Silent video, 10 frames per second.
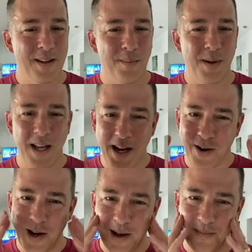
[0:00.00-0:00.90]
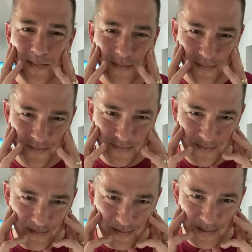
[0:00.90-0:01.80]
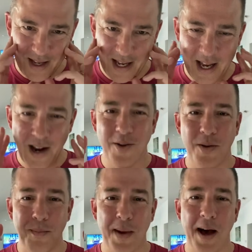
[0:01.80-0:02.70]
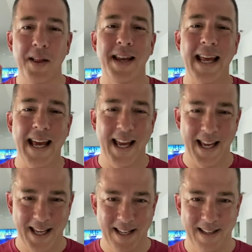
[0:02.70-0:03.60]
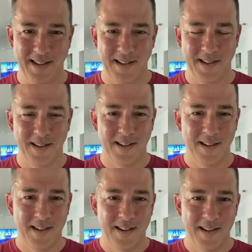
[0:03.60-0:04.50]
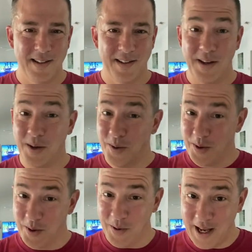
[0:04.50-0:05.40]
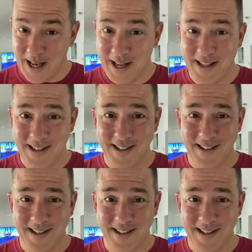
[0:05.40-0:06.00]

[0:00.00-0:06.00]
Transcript: But hear him. Hear the melody. Know who he is.